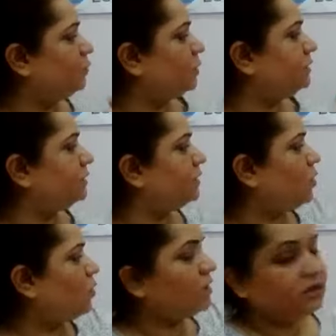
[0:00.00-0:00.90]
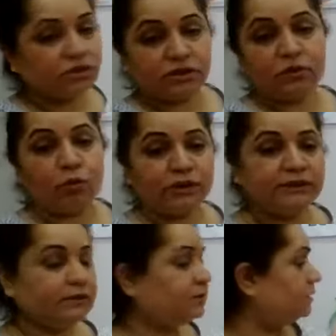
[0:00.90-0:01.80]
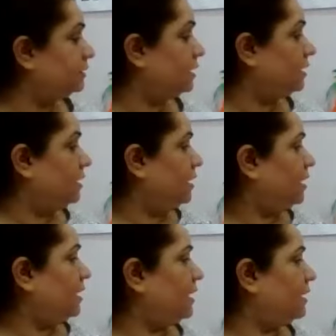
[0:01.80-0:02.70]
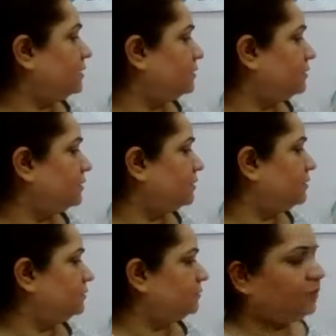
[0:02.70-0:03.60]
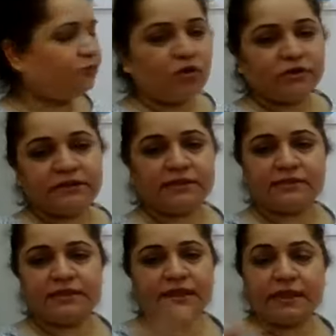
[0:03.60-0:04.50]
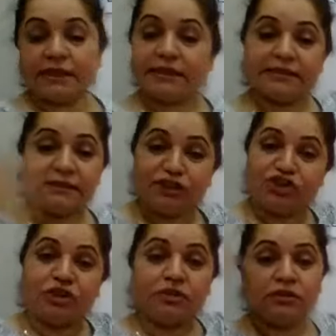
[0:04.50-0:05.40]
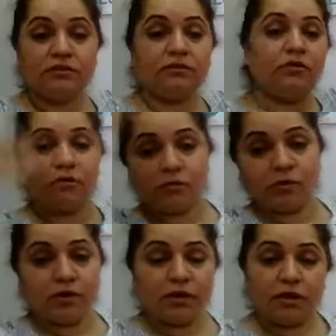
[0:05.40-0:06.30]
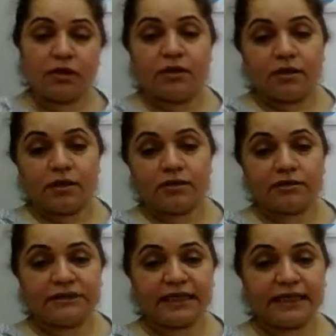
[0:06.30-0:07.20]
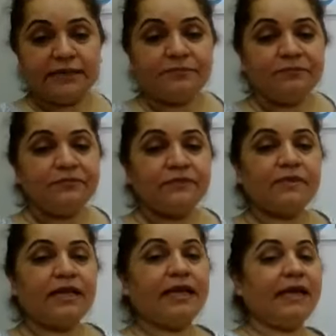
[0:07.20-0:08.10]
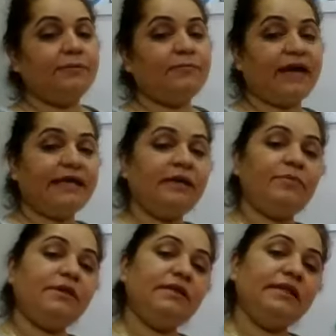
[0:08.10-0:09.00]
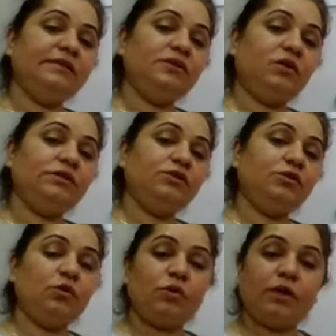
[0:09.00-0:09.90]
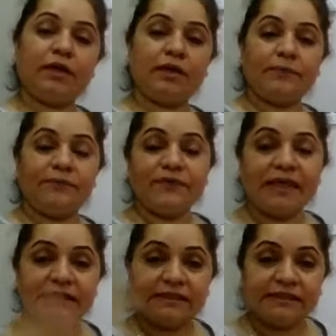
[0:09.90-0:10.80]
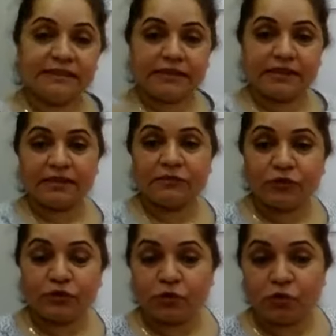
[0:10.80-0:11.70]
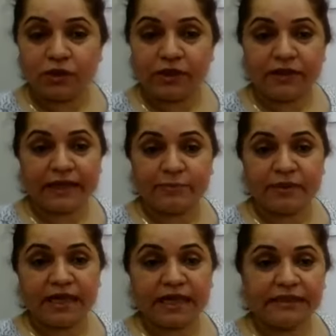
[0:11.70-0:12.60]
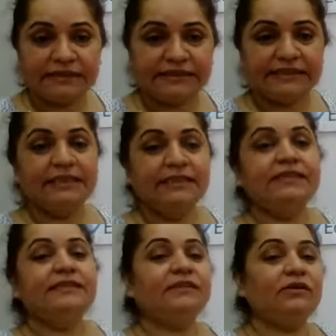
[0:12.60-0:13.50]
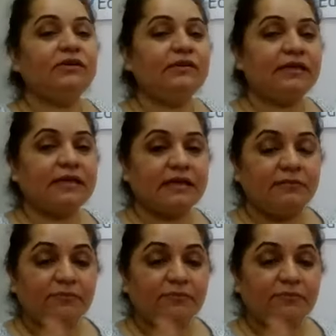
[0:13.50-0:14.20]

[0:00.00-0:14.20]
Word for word: in winter, oranges in winters, and uh, fox is like it's in the jungle the whole uh, time. And pineapple is also um, that is uh, for the whole year, like bananas. So the